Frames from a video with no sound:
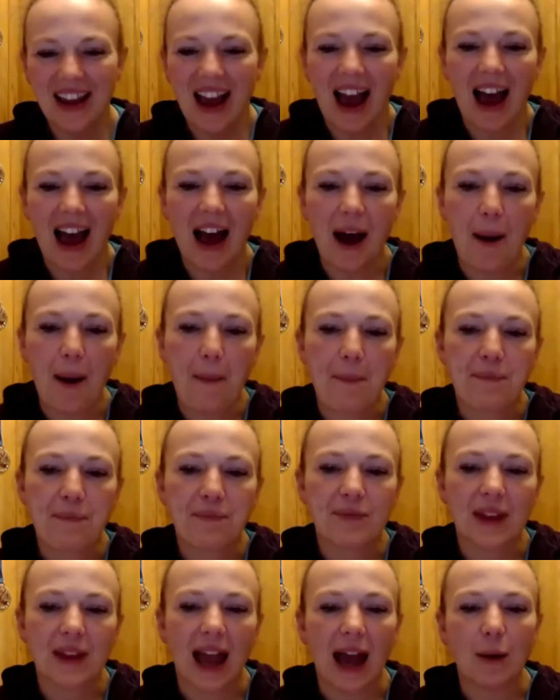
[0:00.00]

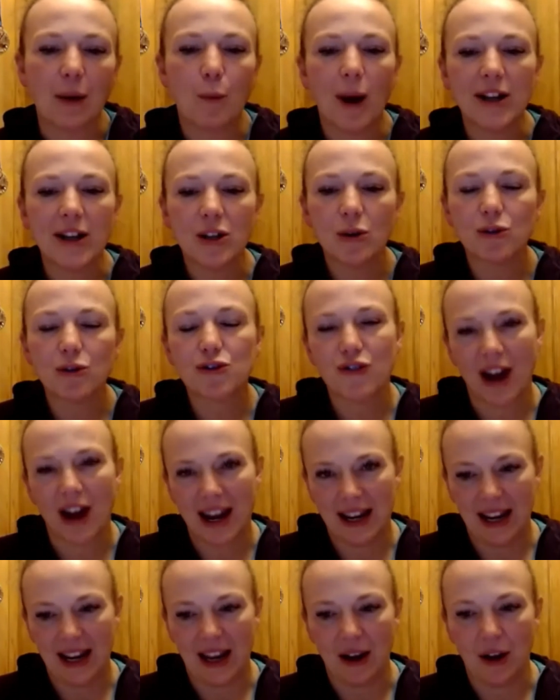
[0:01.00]
And when you're
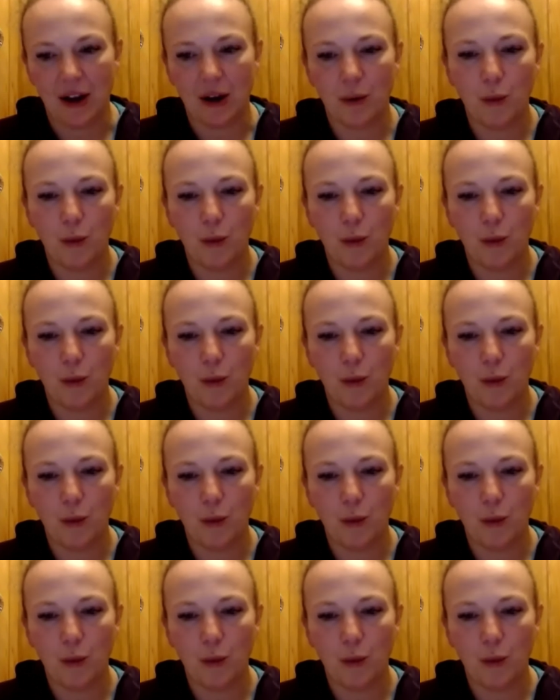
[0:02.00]
training,